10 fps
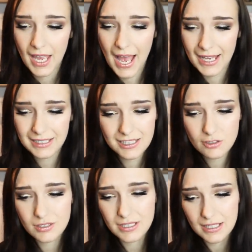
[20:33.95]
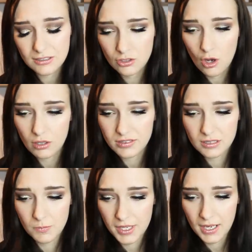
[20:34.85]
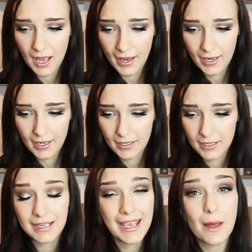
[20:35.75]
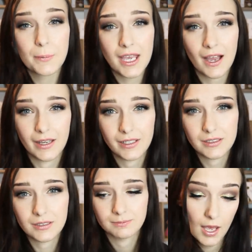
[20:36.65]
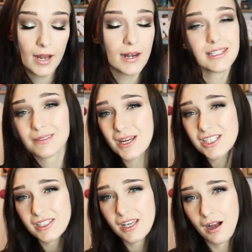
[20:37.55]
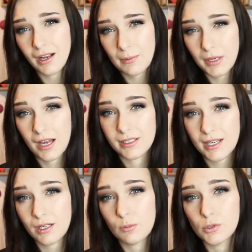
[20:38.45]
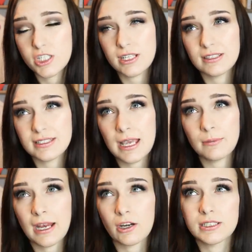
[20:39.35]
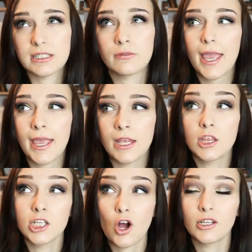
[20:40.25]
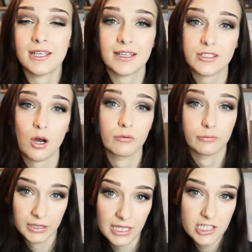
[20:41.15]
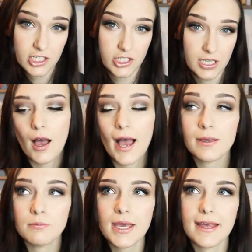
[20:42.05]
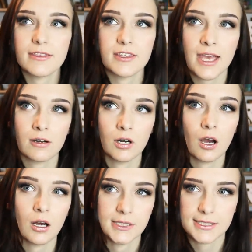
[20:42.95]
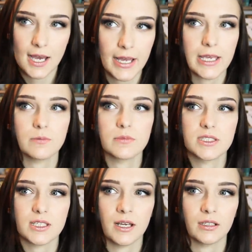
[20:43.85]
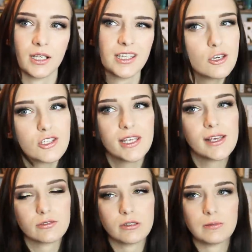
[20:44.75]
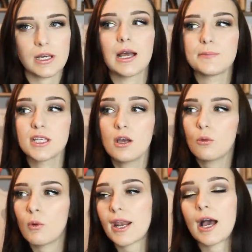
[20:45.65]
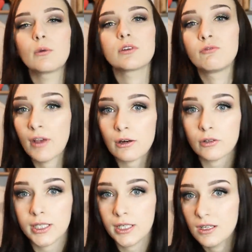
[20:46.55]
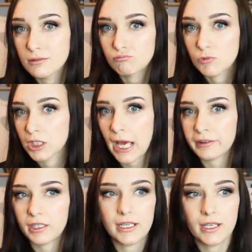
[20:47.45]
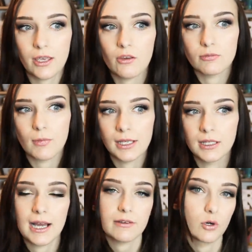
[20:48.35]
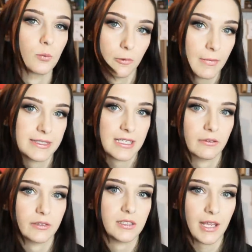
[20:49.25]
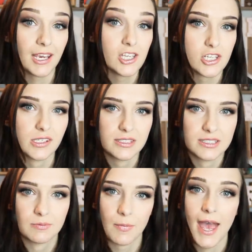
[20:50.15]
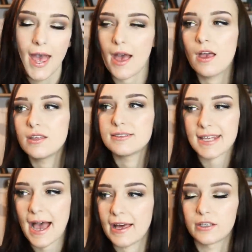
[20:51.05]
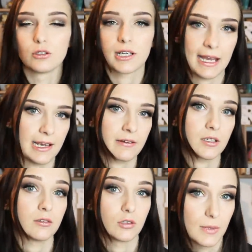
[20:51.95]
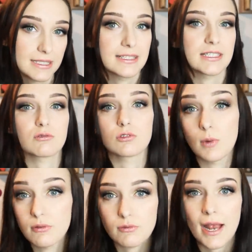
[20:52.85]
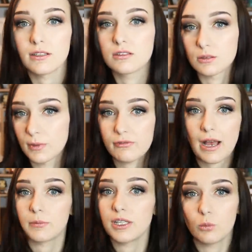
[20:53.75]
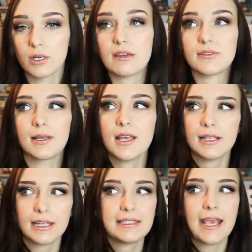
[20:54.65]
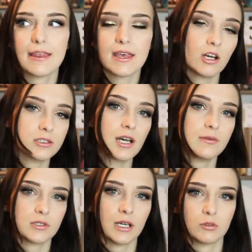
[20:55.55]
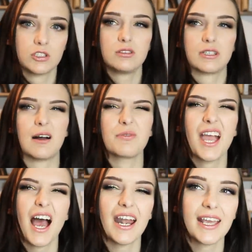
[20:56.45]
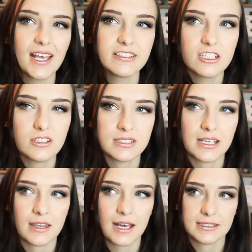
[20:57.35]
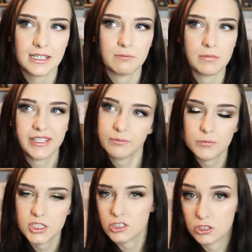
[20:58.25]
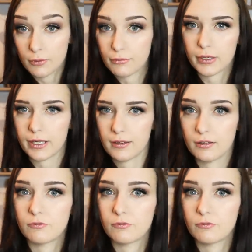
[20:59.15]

And it's not something I can get behind. And I especially can't get behind anyone pushing the same narrative in the context of relationship. I admit that there are times, and like usually extreme times, when I would very gladly give my life or put myself in danger to spare Dan or Kyra or my sister or my friends or my family, whatever. Like, yeah, there are times when I would do that. And I guess you could say that's like me suffering